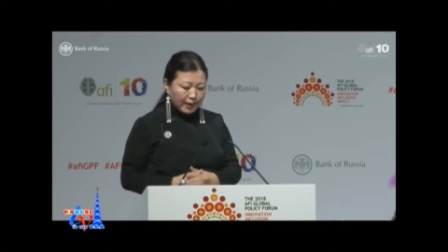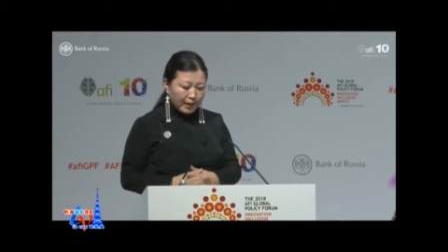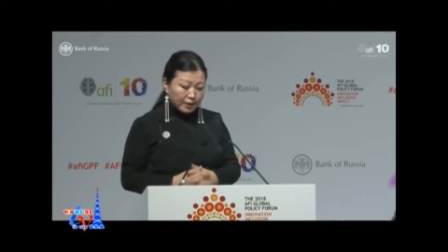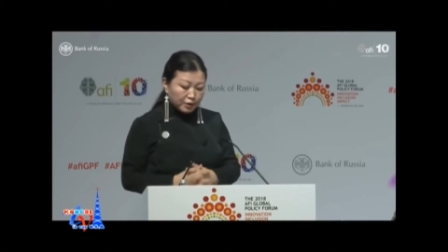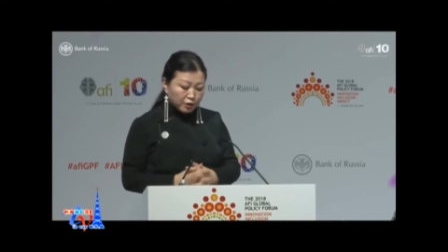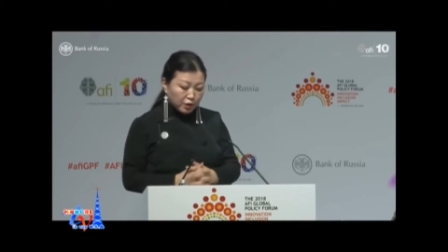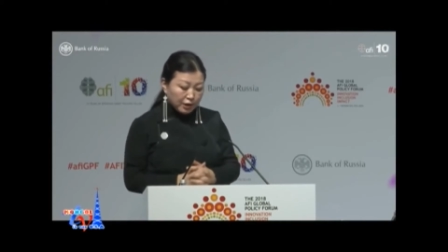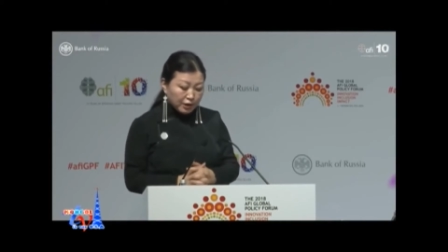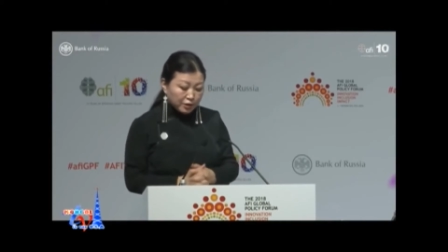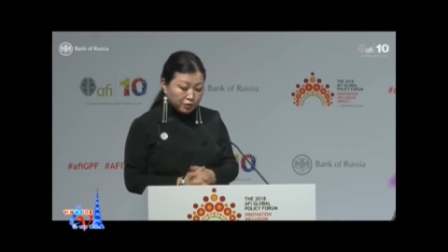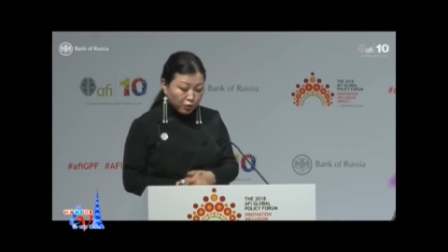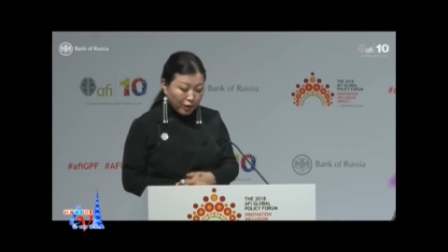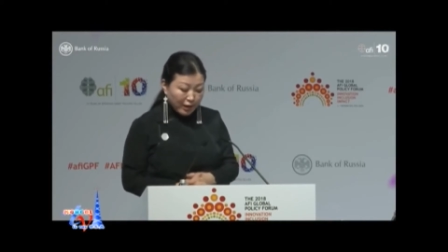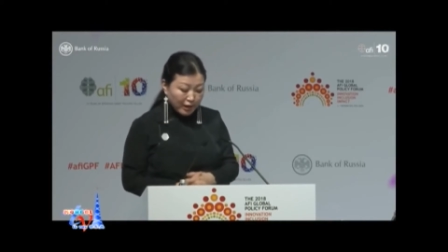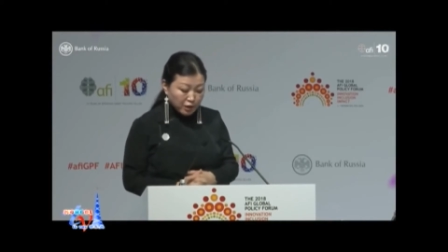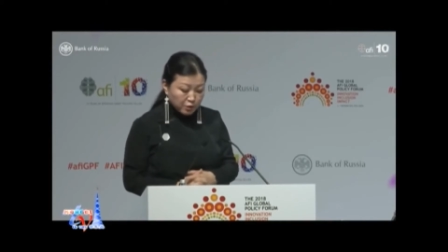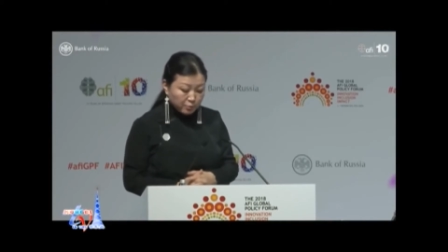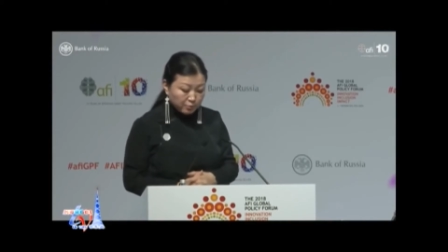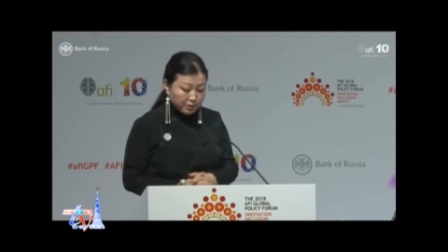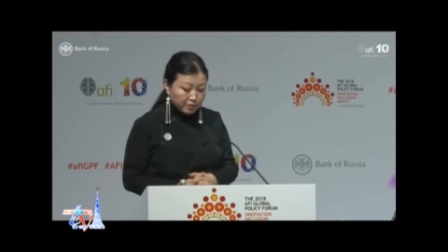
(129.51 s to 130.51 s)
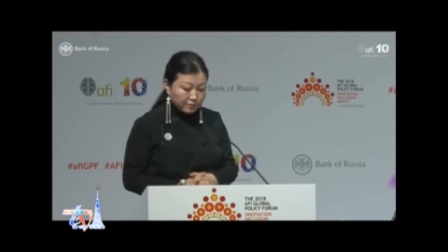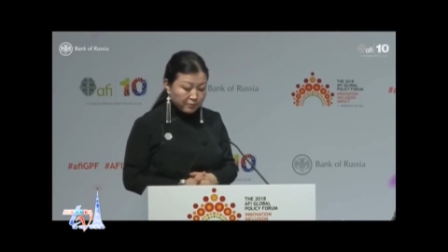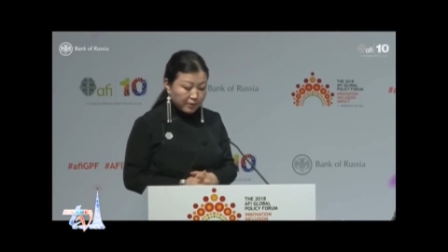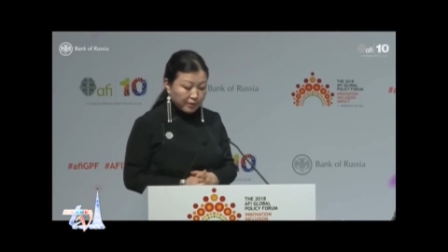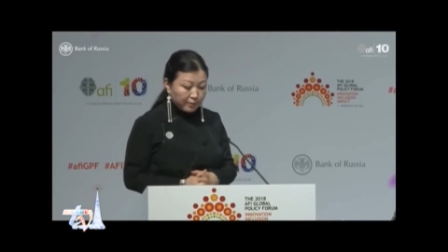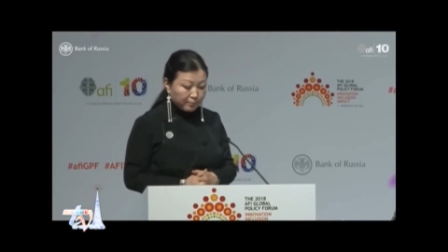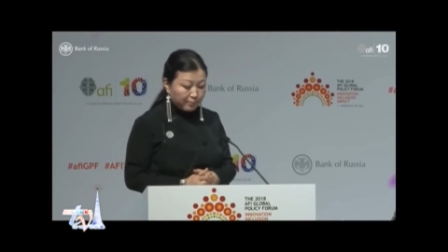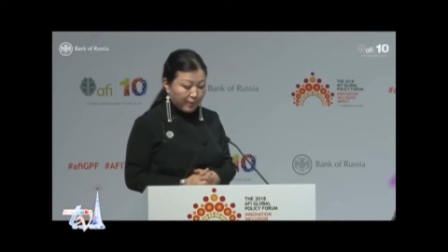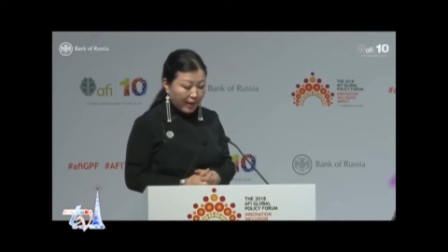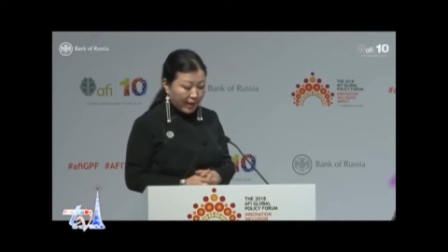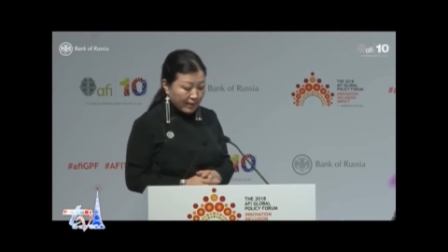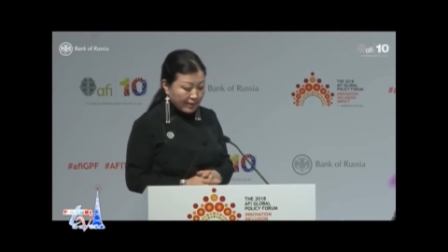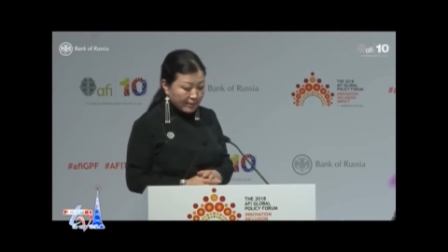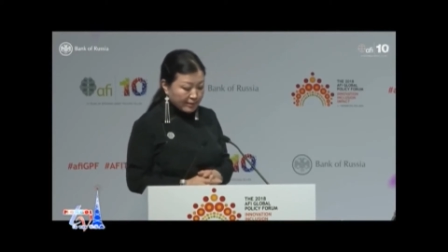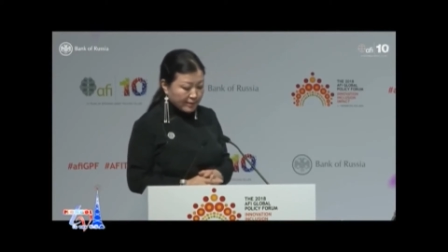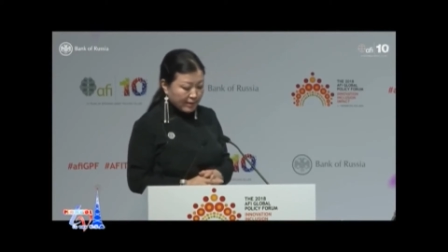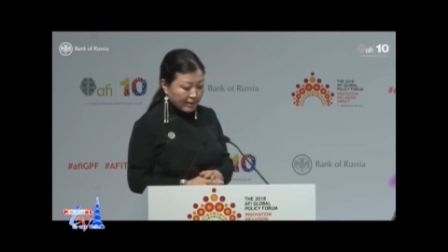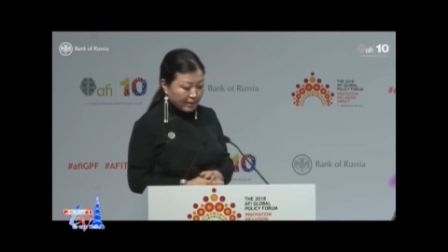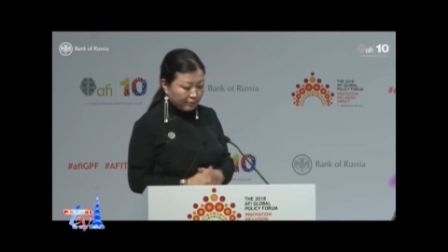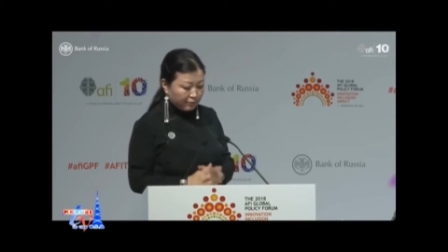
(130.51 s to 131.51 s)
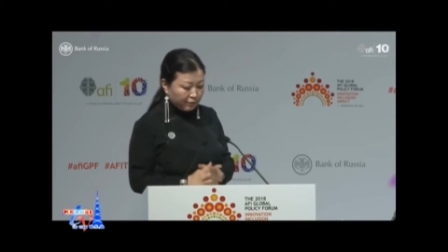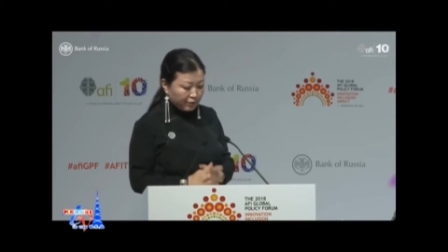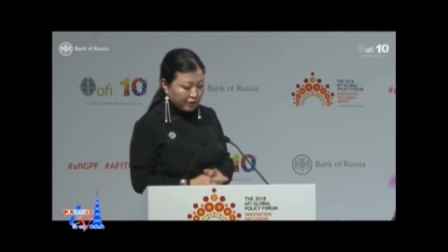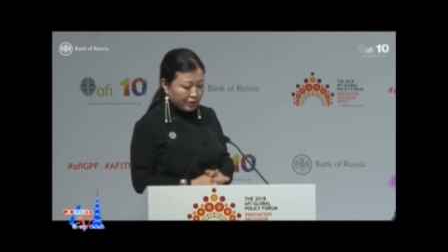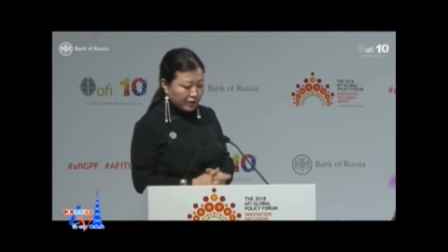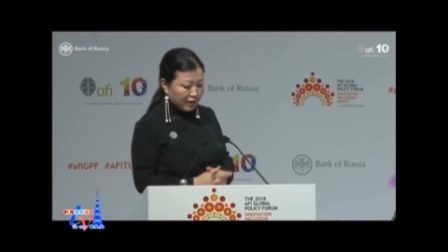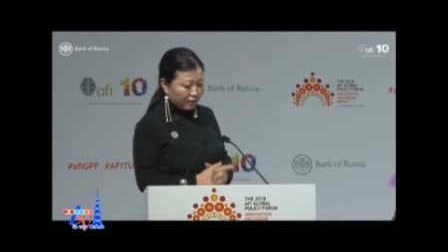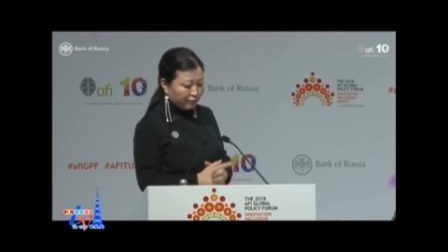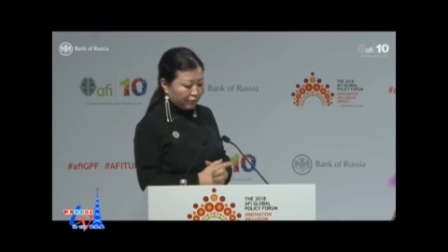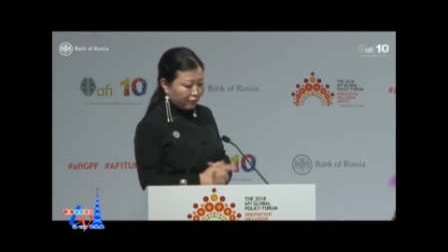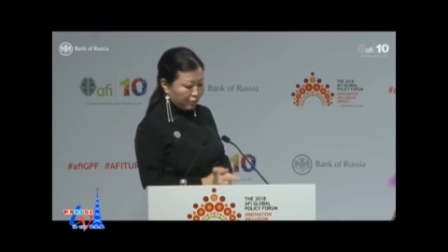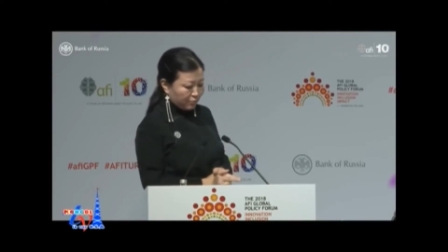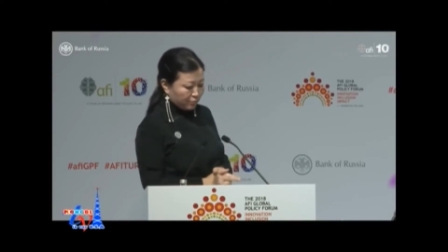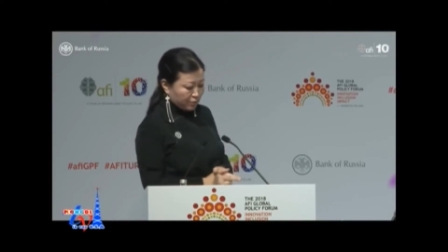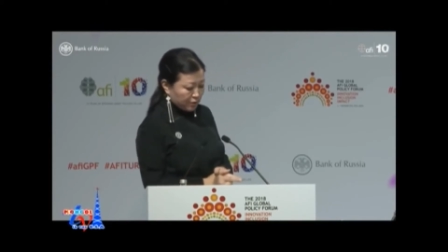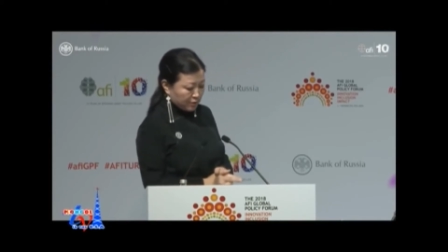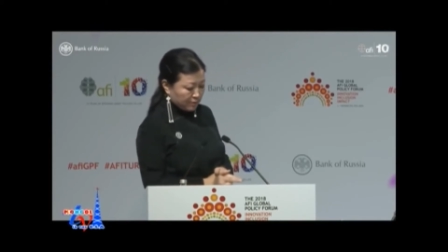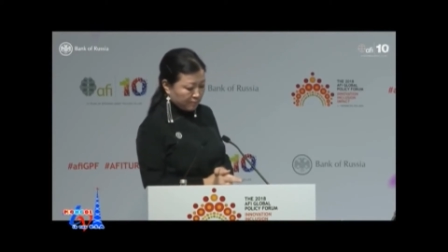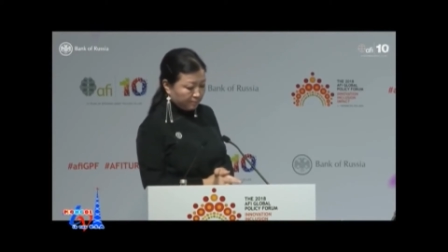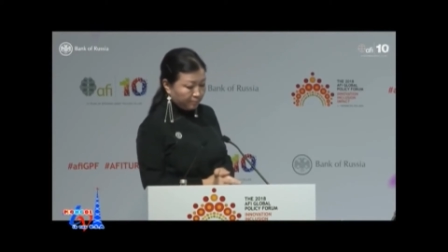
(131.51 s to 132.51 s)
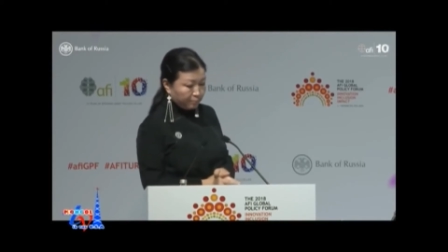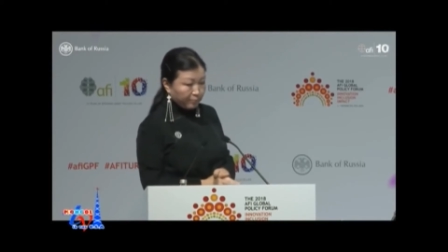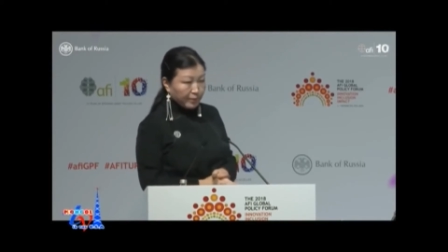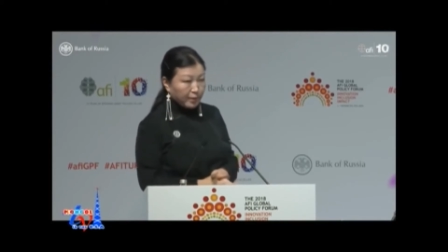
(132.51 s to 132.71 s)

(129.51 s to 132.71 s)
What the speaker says: and the interaction between banks and fintech firms.